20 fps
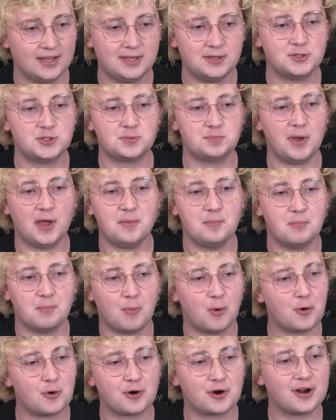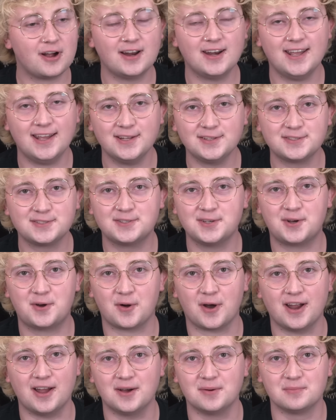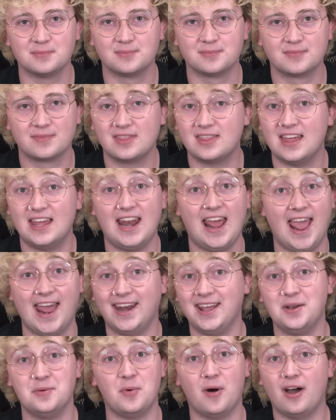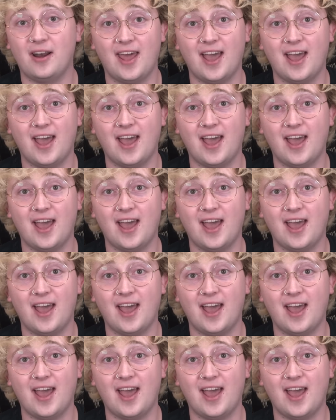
He spent more on Instagram than anyone